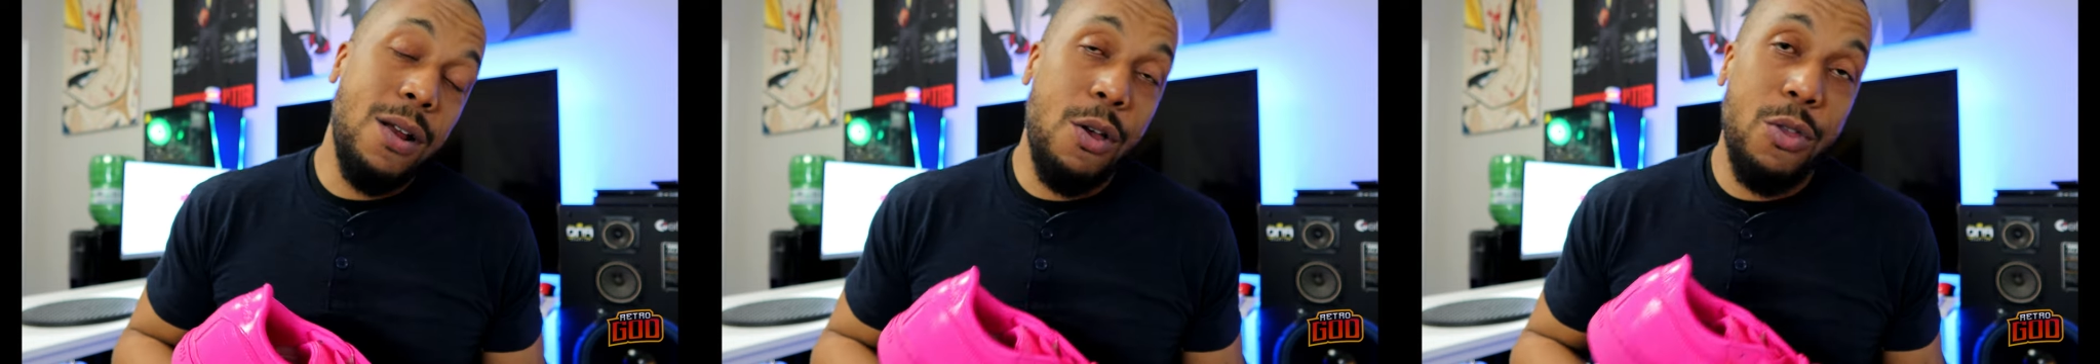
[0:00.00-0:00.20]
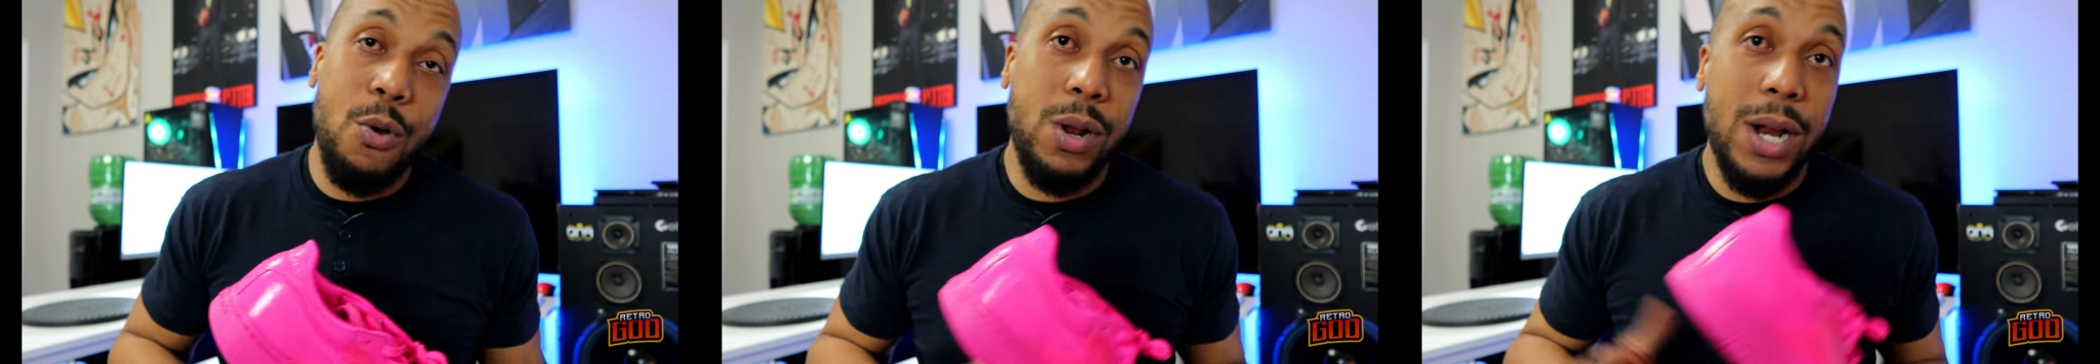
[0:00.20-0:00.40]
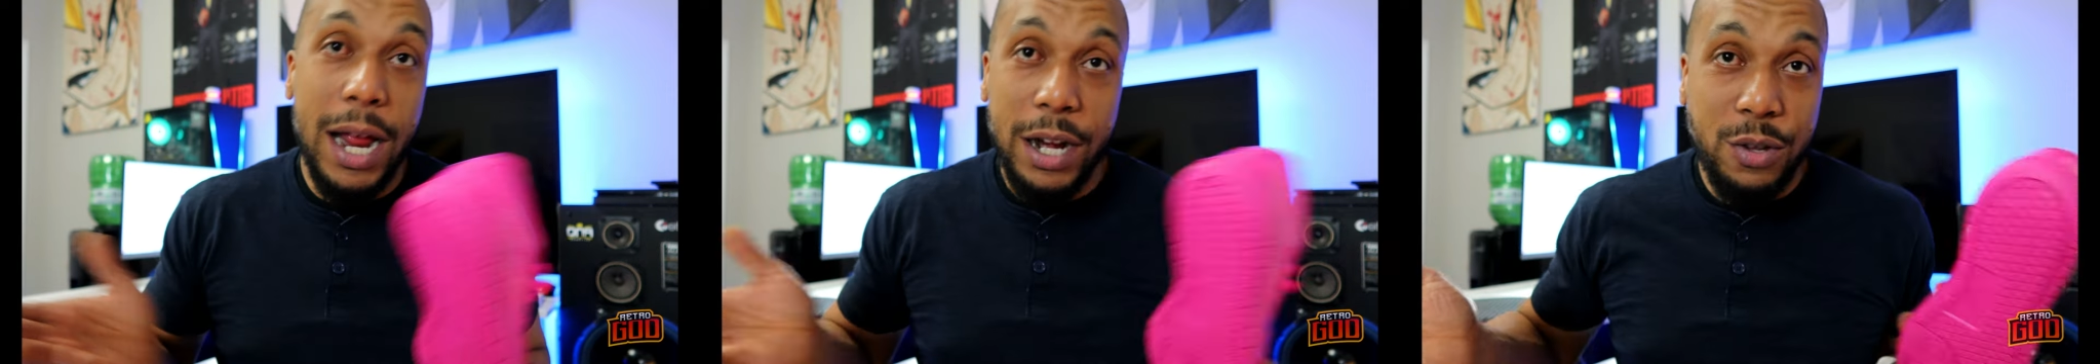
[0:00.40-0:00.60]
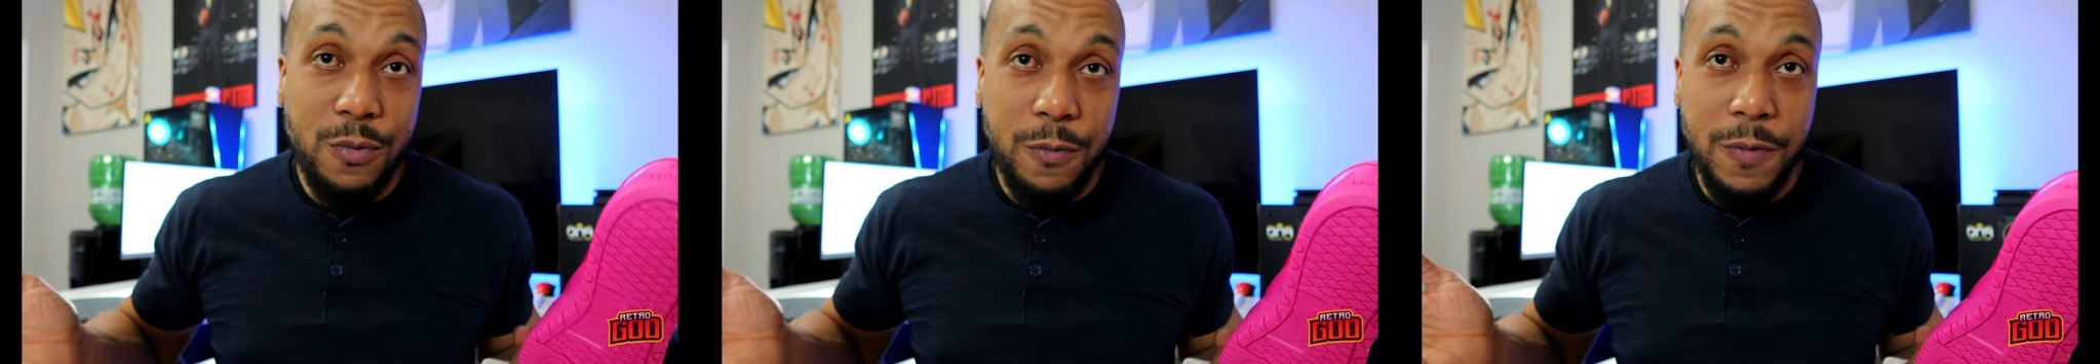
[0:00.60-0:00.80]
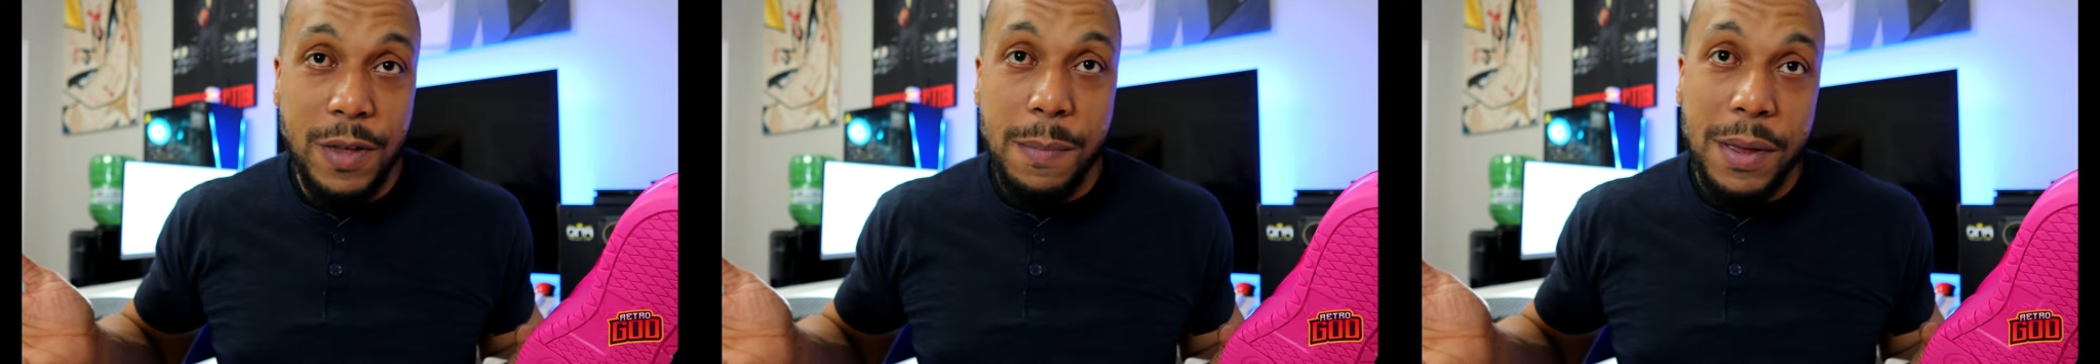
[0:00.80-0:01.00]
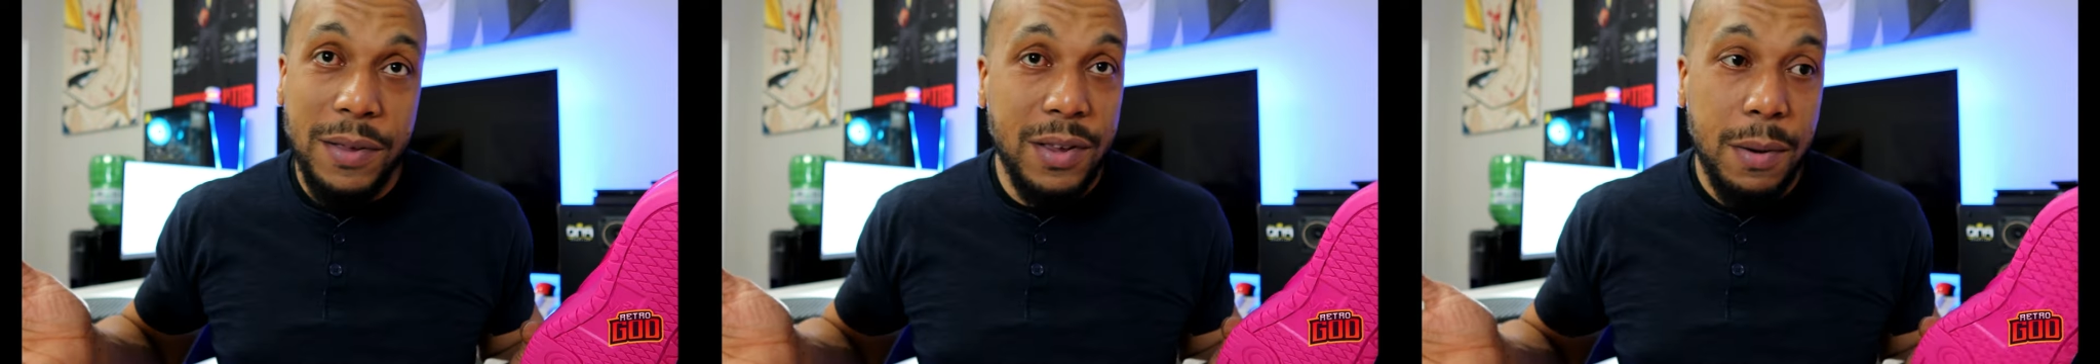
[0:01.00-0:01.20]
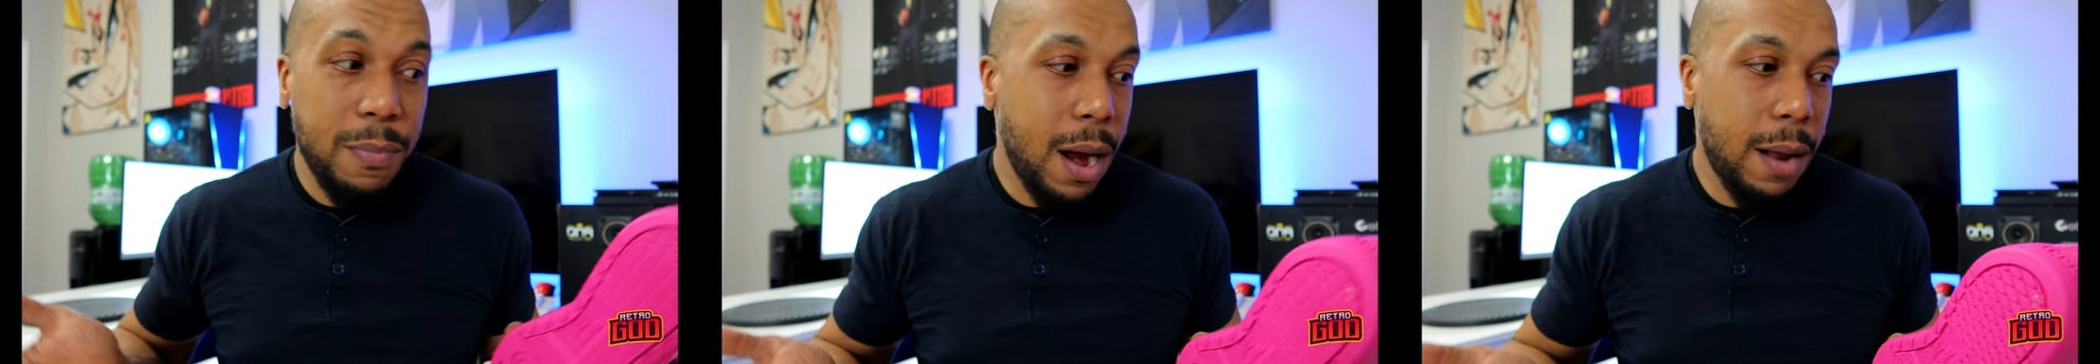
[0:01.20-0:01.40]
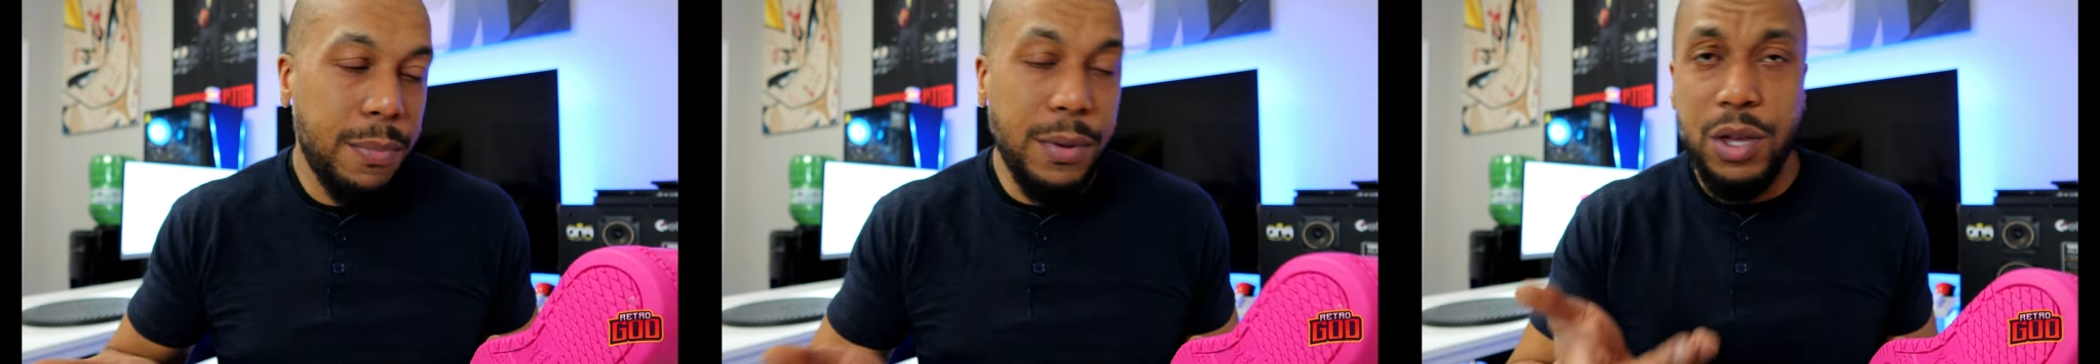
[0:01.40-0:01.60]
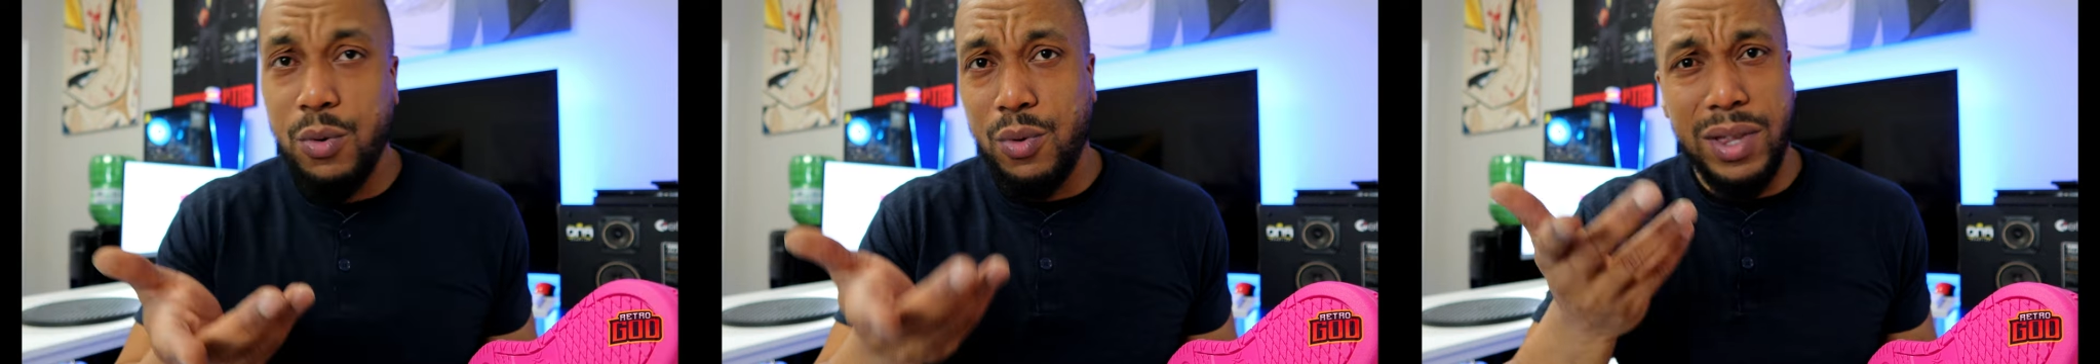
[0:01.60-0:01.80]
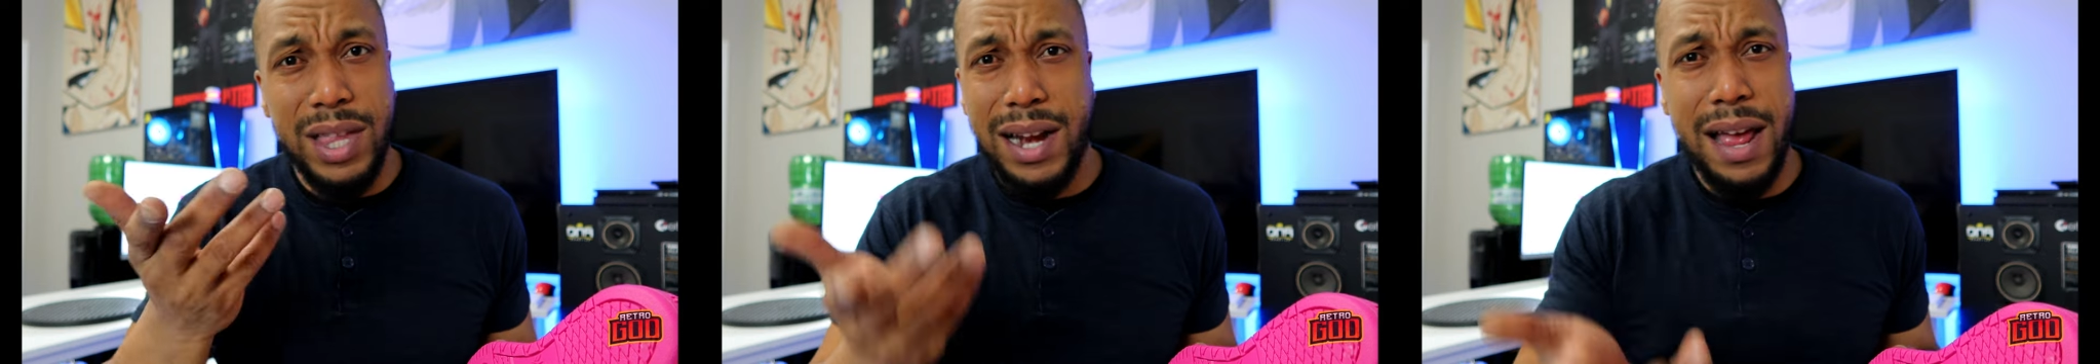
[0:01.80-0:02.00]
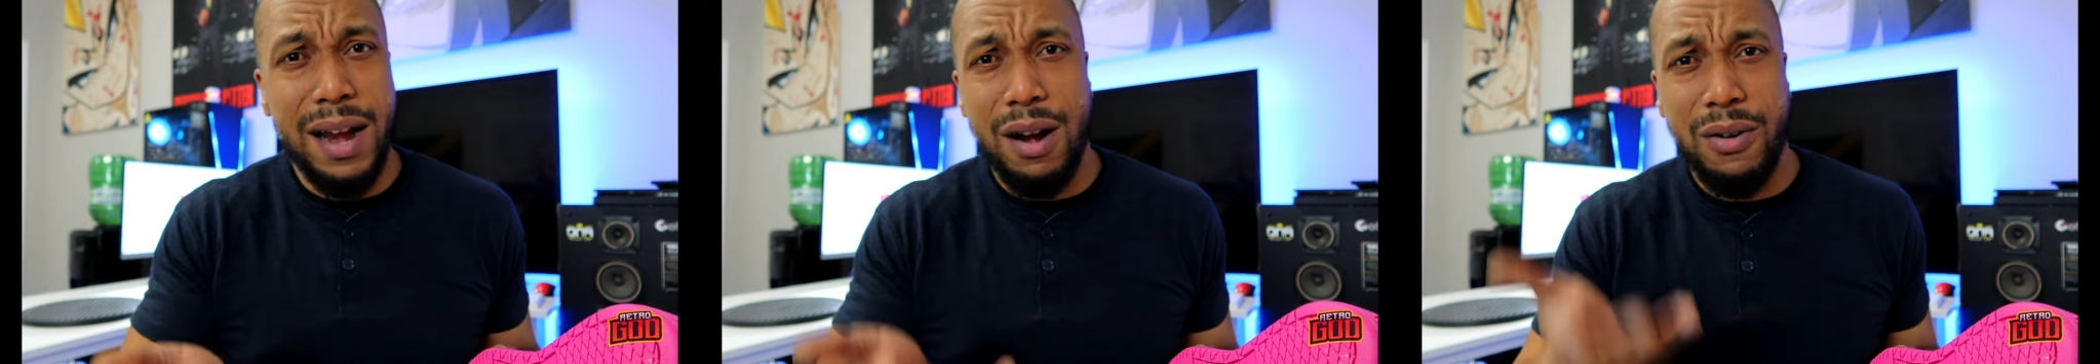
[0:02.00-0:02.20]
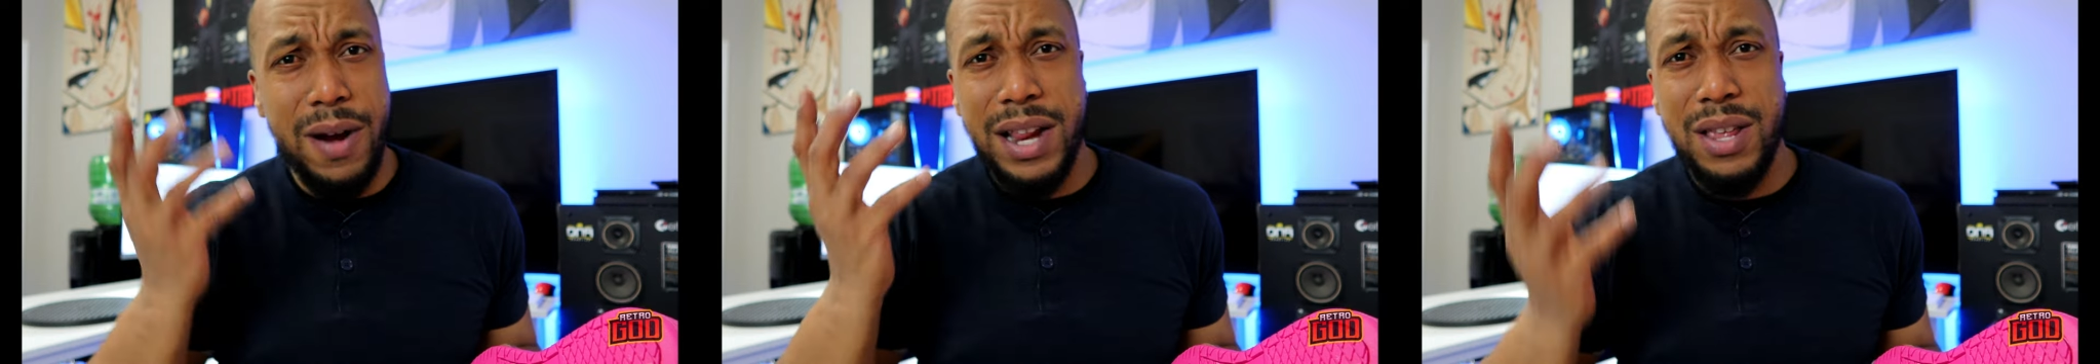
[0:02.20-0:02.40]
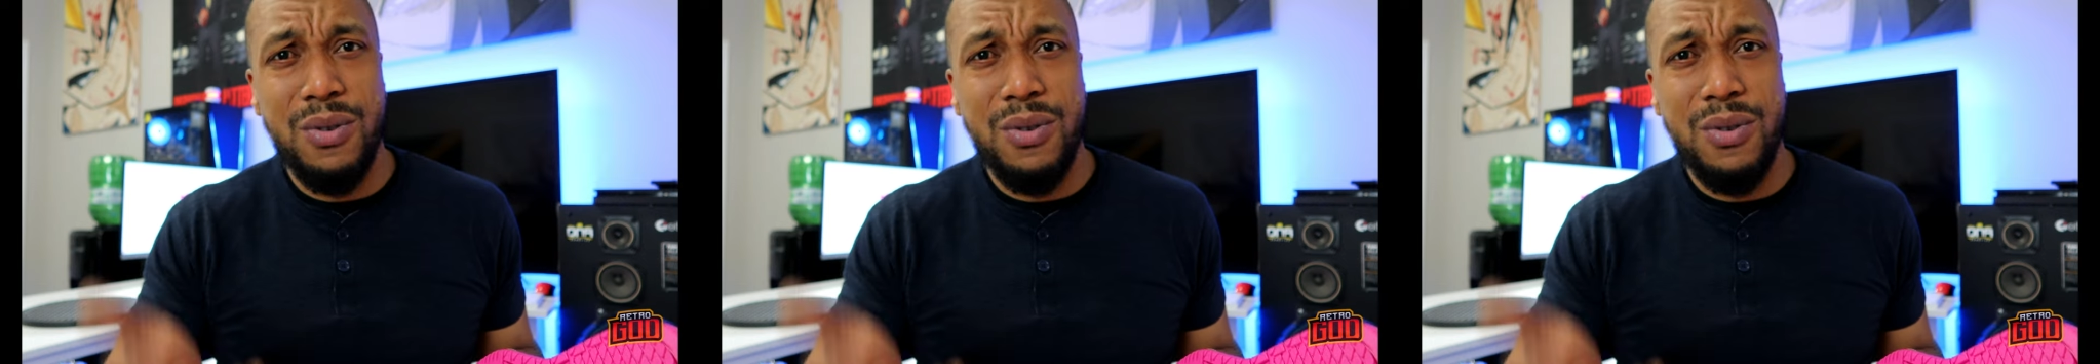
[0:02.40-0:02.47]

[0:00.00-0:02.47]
Although a lot of you females are probably used to that already.